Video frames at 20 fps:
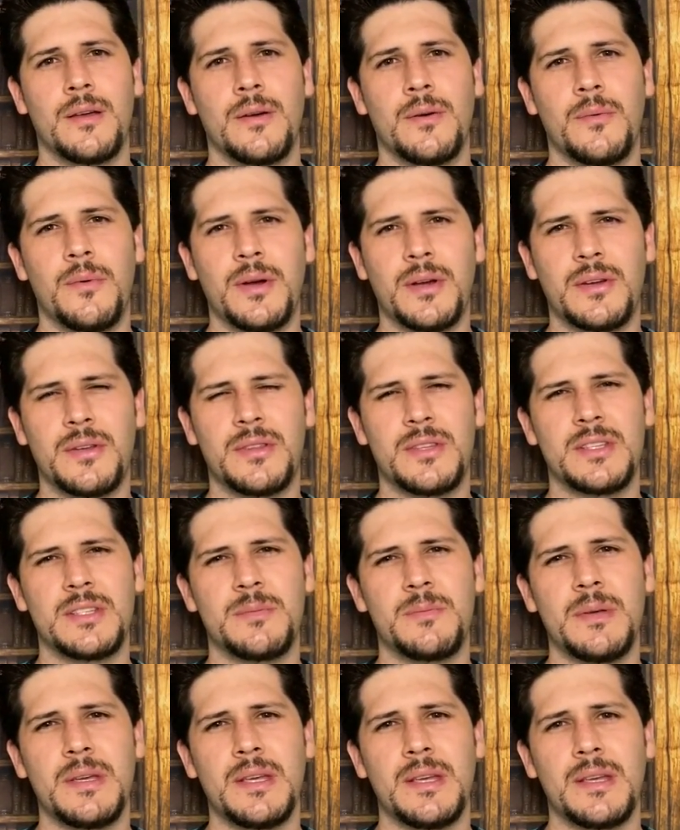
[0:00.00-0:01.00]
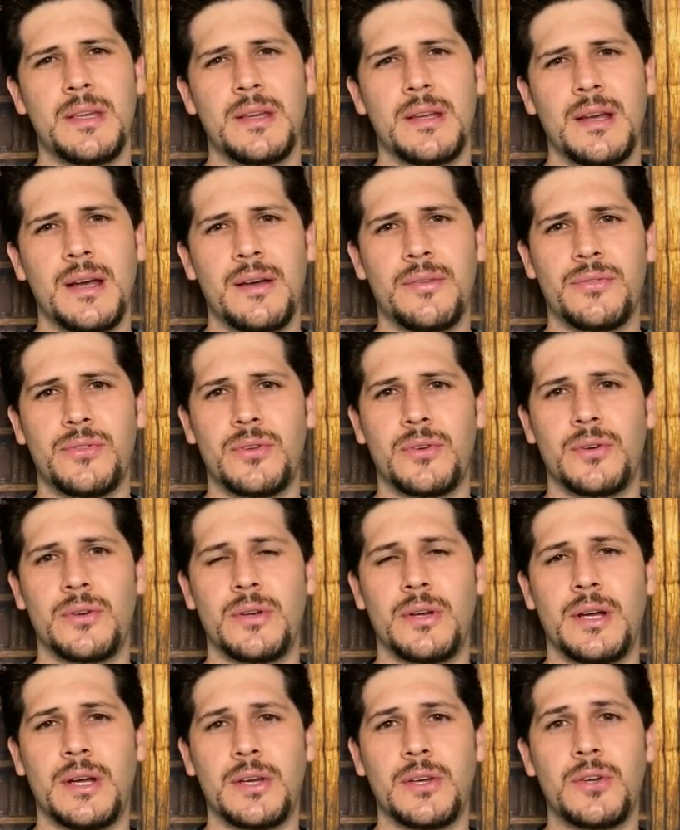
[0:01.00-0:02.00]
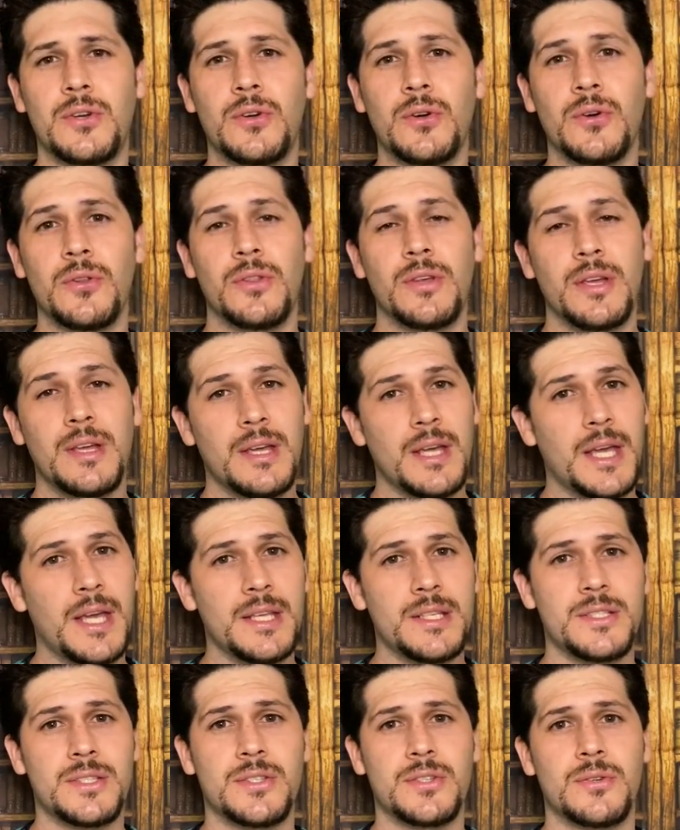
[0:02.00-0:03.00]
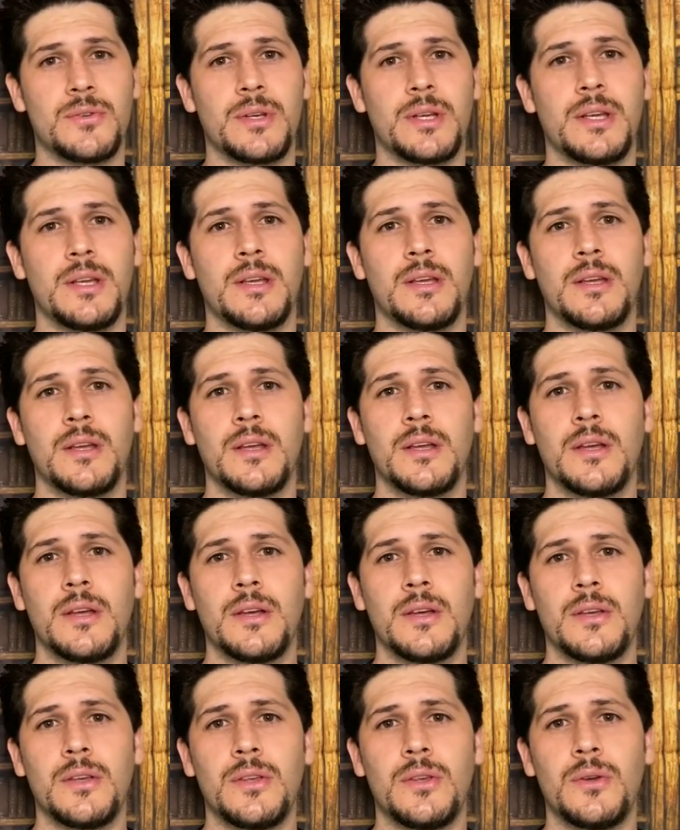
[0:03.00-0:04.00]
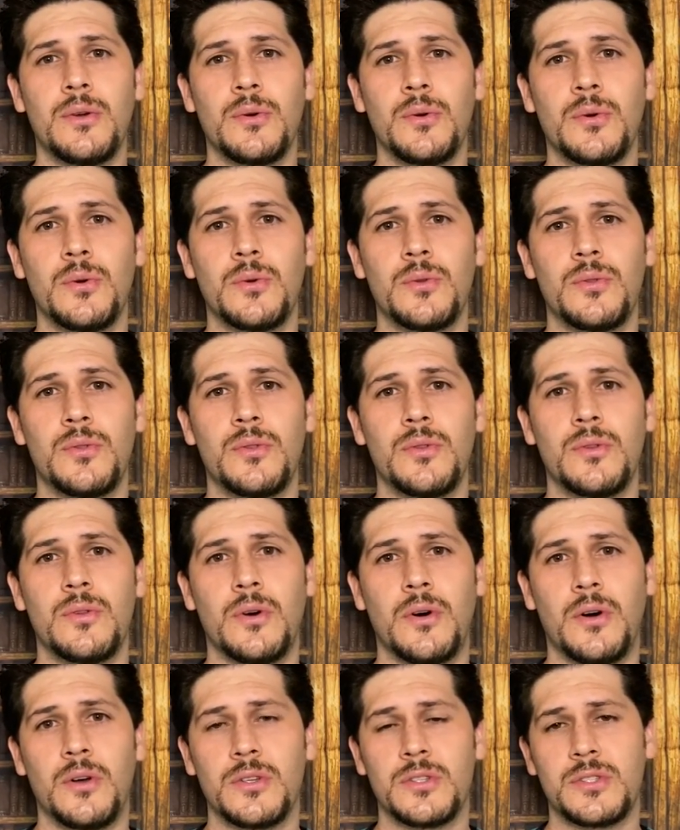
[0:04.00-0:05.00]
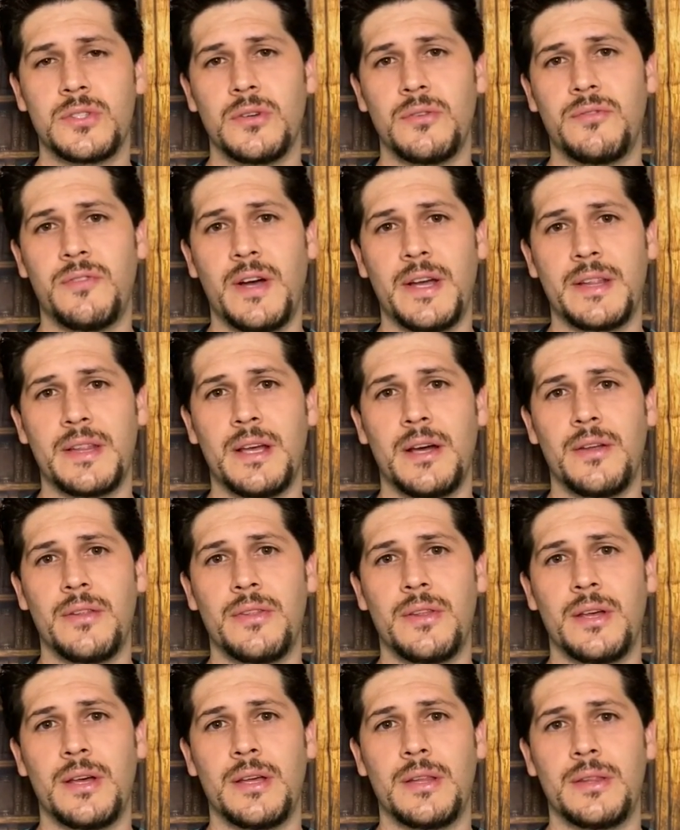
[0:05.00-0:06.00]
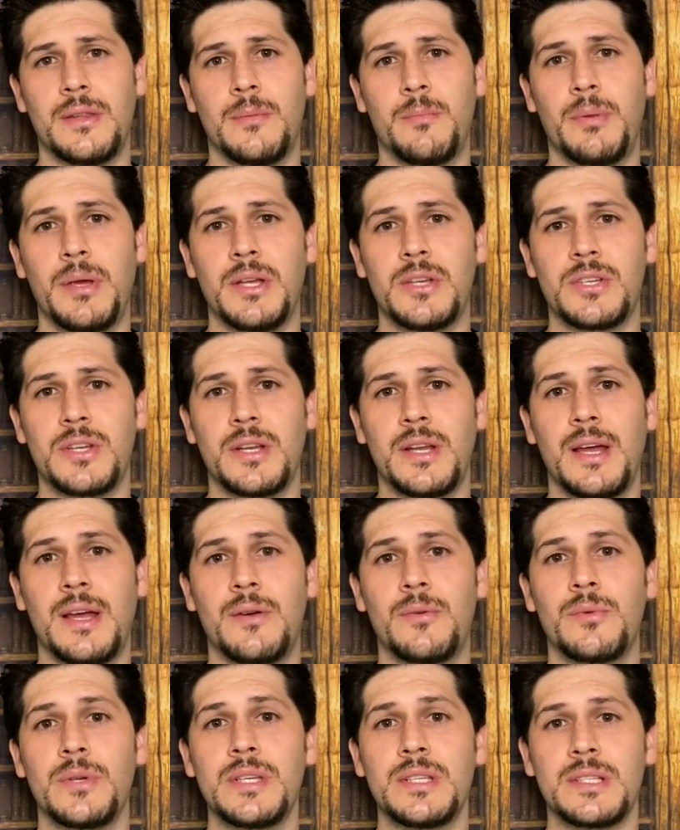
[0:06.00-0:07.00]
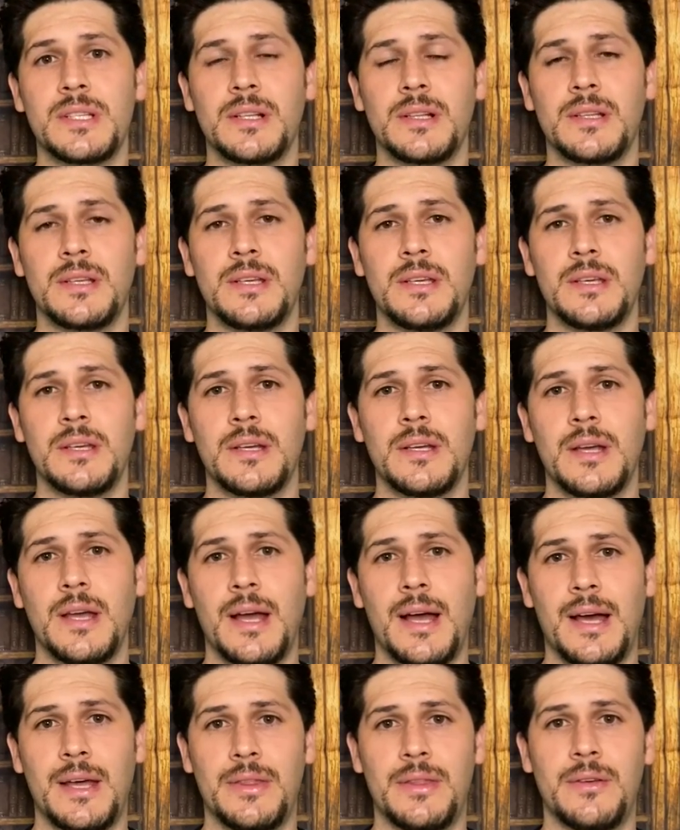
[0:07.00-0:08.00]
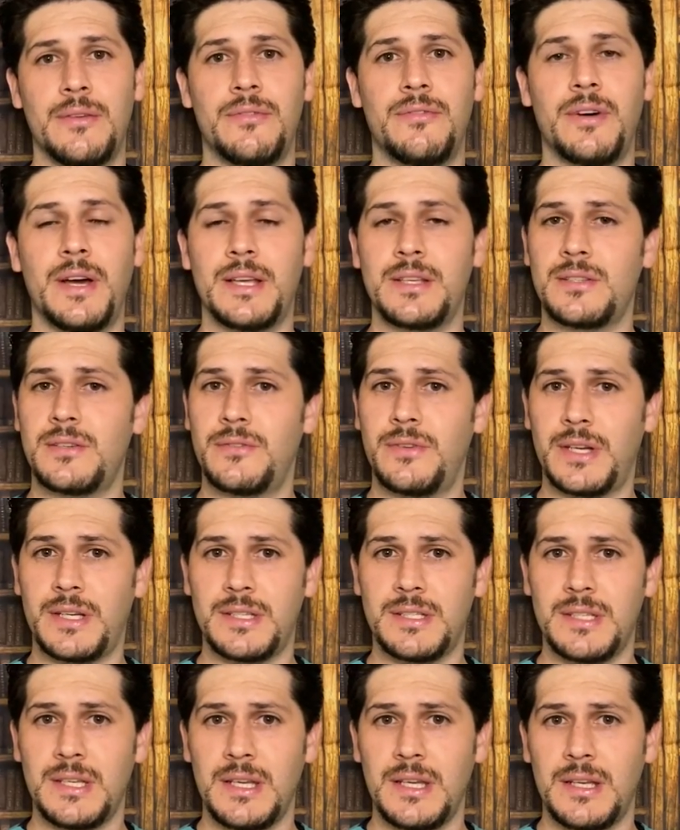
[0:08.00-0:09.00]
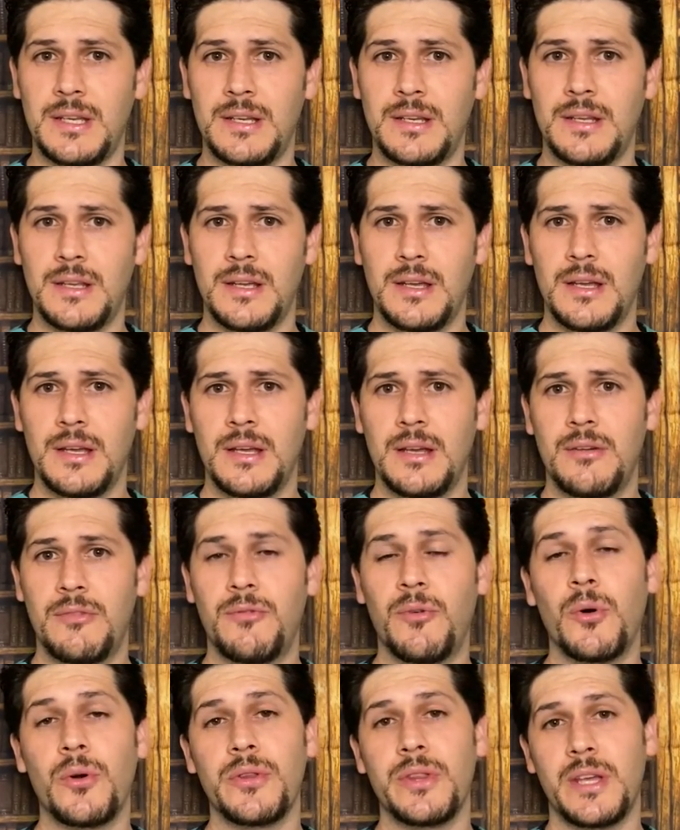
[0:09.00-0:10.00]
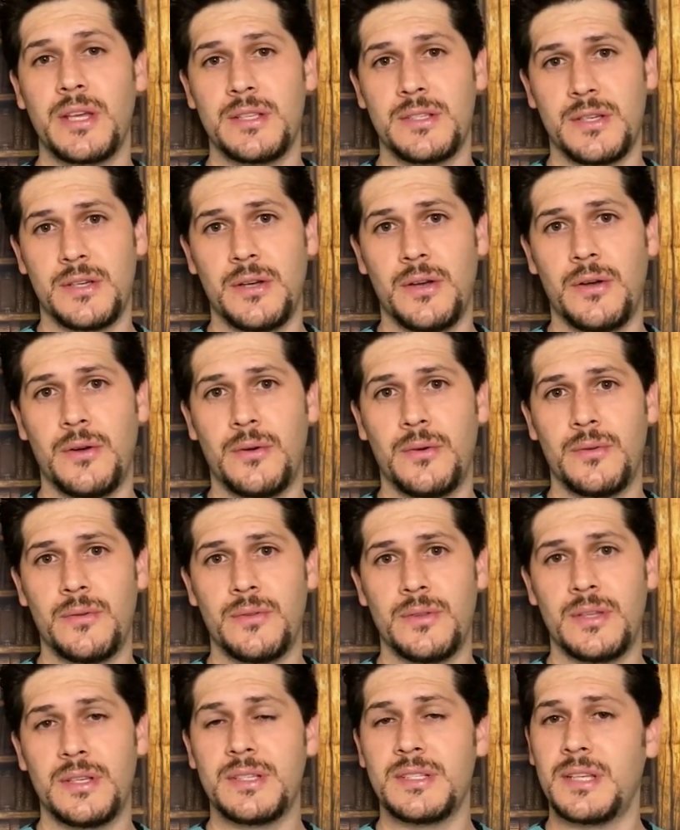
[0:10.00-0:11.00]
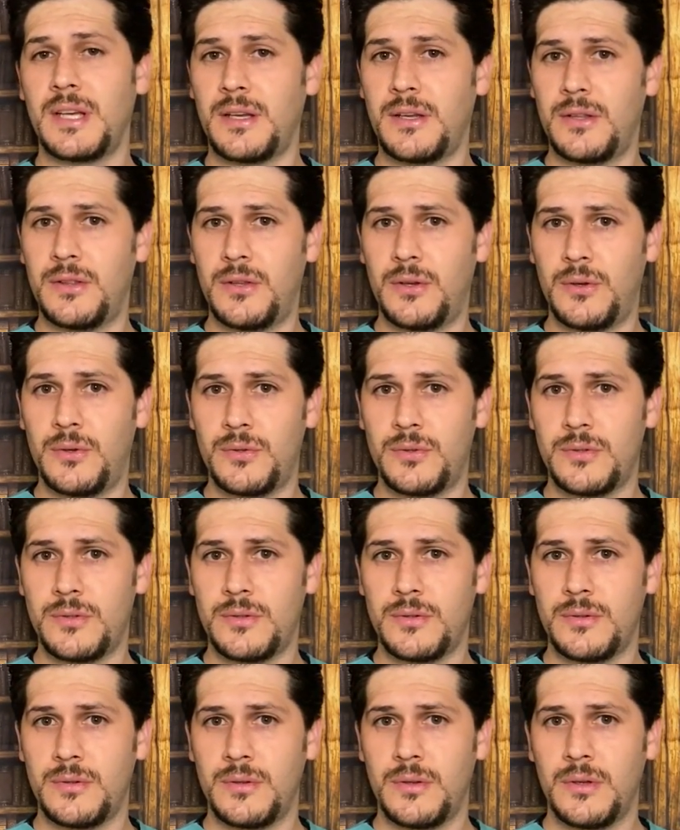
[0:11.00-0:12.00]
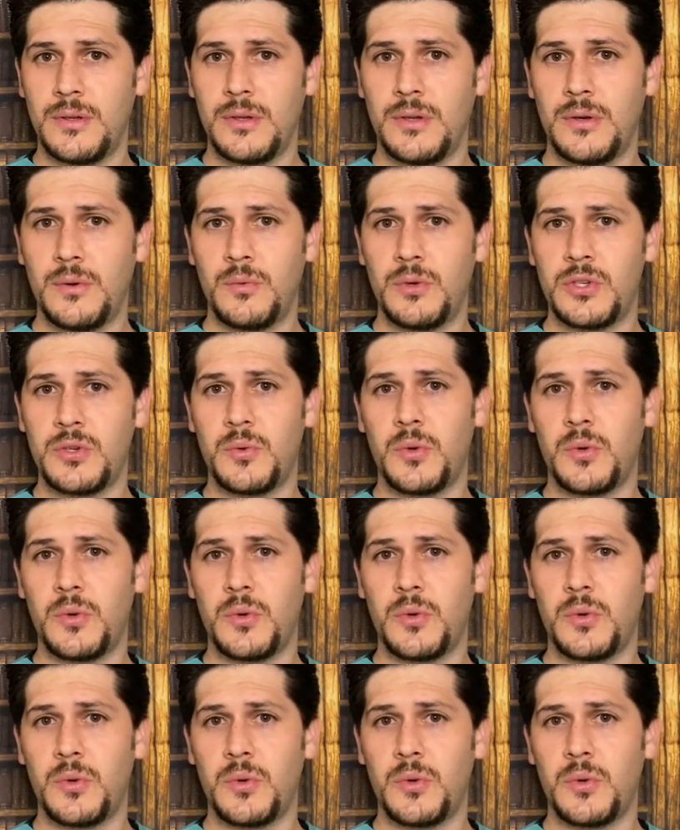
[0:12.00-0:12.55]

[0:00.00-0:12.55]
what could this be? After a good history, you also find out that the patient had recently had the Pfizer vaccine four days ago, the second dose, which